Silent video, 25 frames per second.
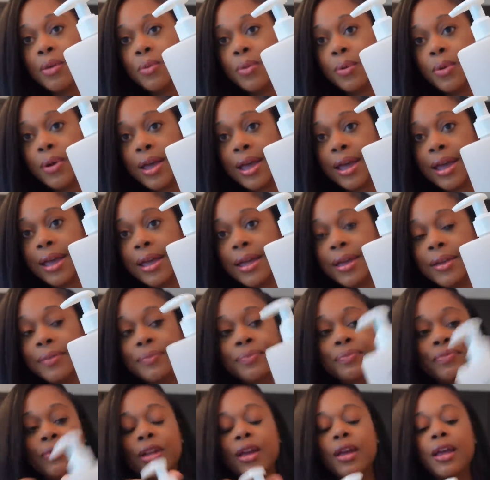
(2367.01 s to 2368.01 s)

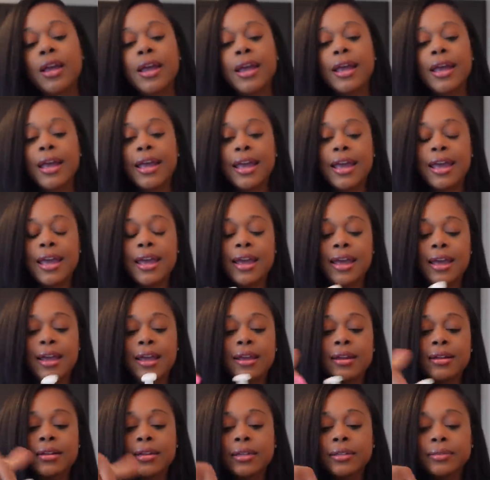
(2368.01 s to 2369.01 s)
OUAI
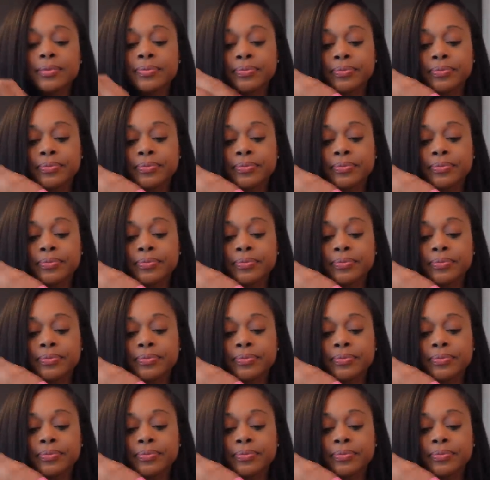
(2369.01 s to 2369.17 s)
and